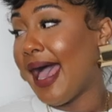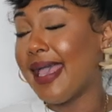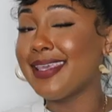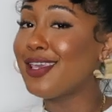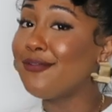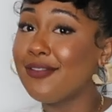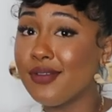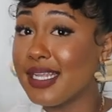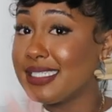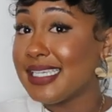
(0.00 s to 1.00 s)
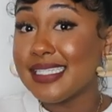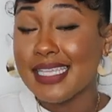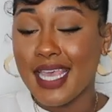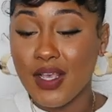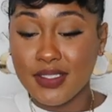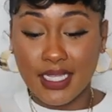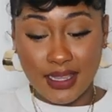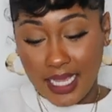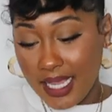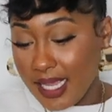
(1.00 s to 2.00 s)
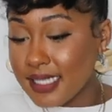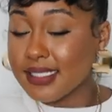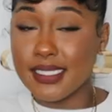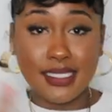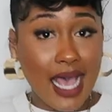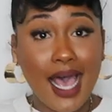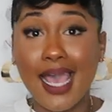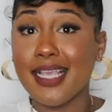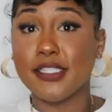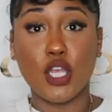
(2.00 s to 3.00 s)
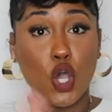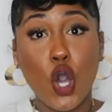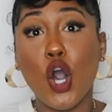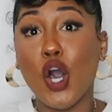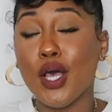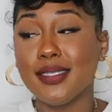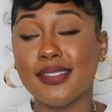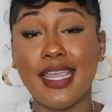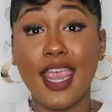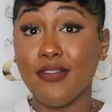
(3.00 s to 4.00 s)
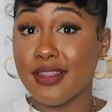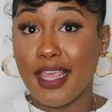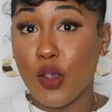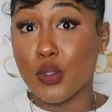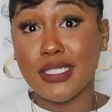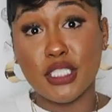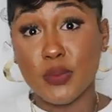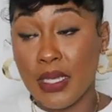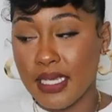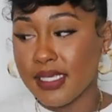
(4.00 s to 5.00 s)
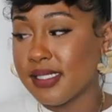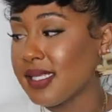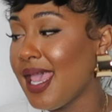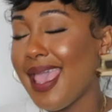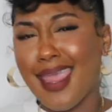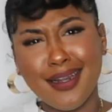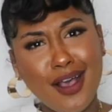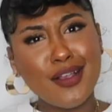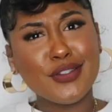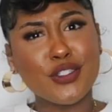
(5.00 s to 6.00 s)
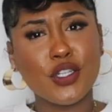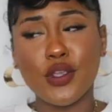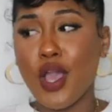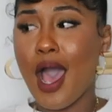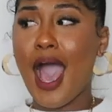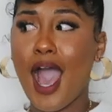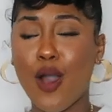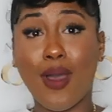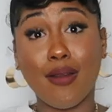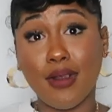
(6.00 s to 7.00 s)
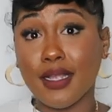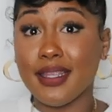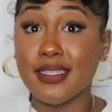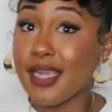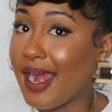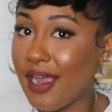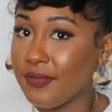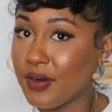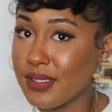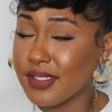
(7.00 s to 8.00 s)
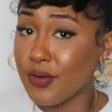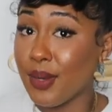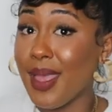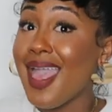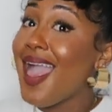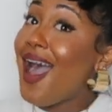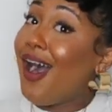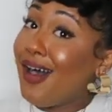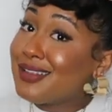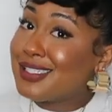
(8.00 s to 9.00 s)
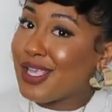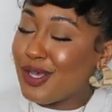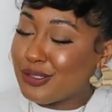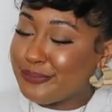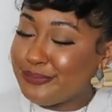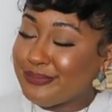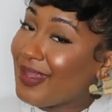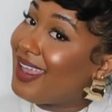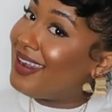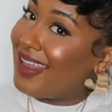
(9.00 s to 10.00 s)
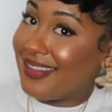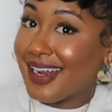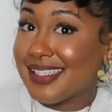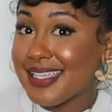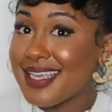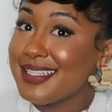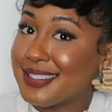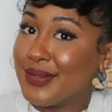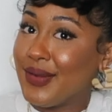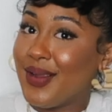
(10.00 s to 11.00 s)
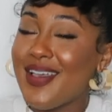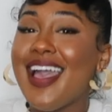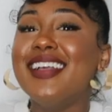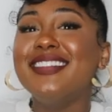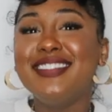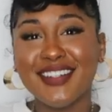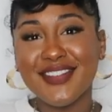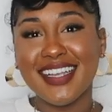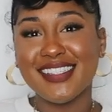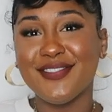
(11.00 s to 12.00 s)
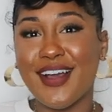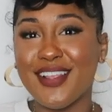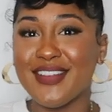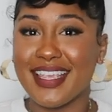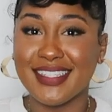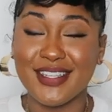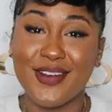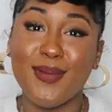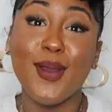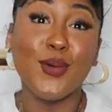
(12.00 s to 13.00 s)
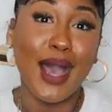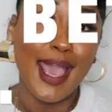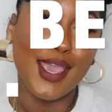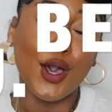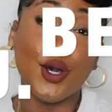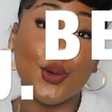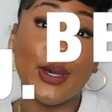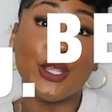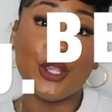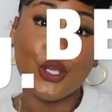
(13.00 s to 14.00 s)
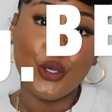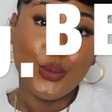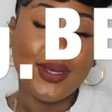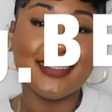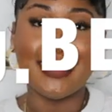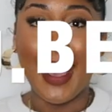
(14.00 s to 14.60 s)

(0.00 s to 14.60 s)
i give you the details the links the size the cost everything on each piece and i'll also show y'all how i rock the entire outfit on instagram also now that I said Instagram. Don't forget to follow me on Instagram at youbetta